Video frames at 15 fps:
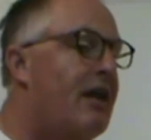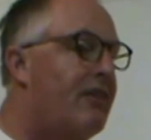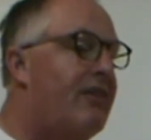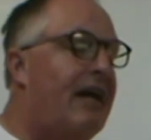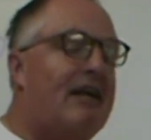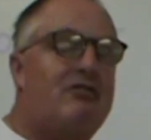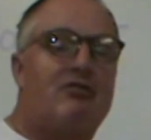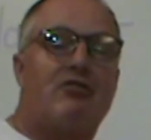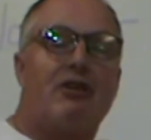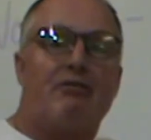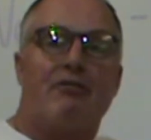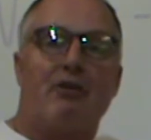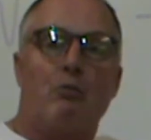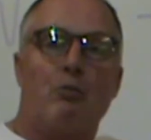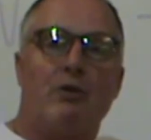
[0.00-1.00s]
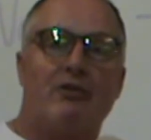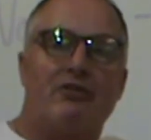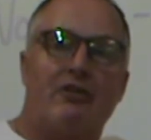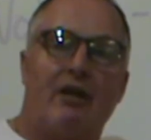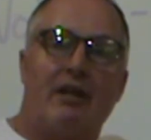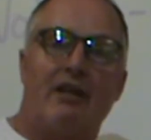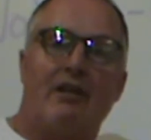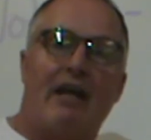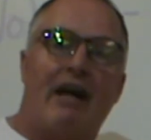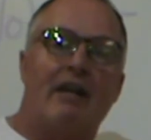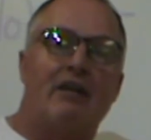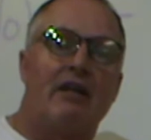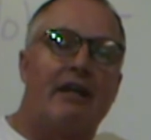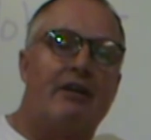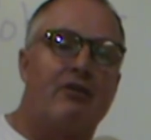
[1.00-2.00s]
That's different. We'll study
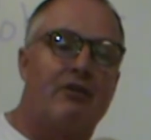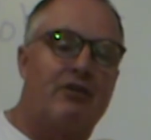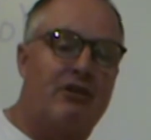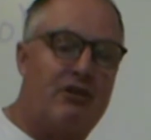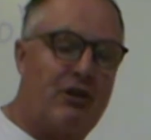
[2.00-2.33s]
that later in the